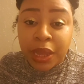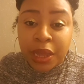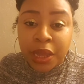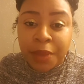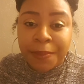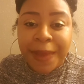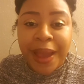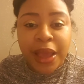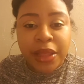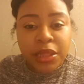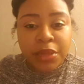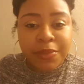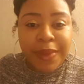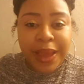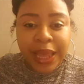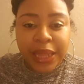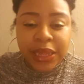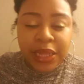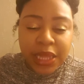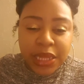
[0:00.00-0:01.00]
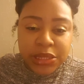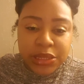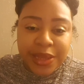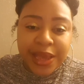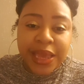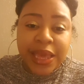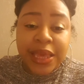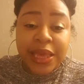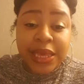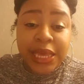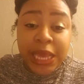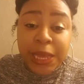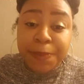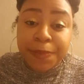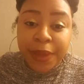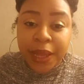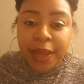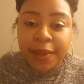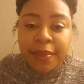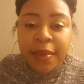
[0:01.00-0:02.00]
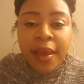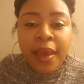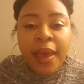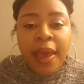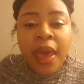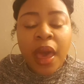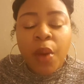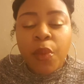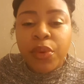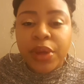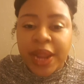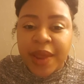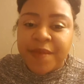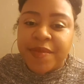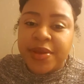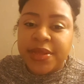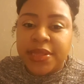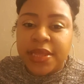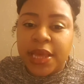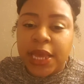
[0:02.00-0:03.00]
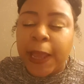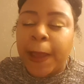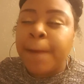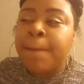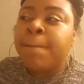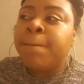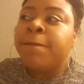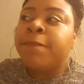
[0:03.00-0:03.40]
after my cleanse so I can keep up with everything.